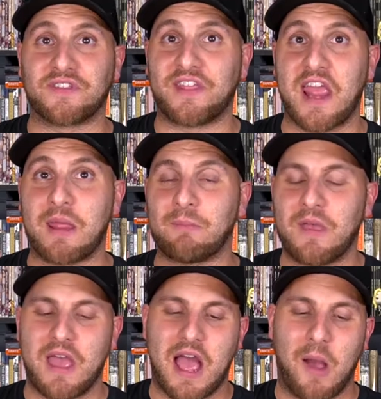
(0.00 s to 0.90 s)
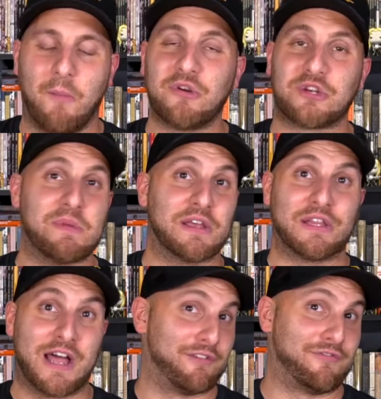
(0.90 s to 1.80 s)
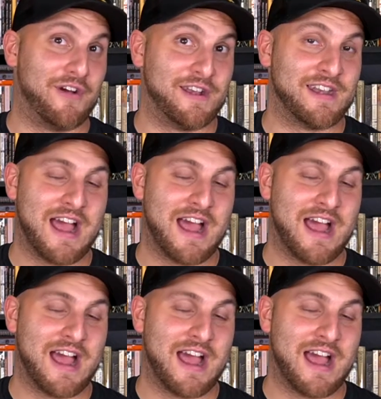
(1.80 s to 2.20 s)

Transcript: game, which should be a lot of fun.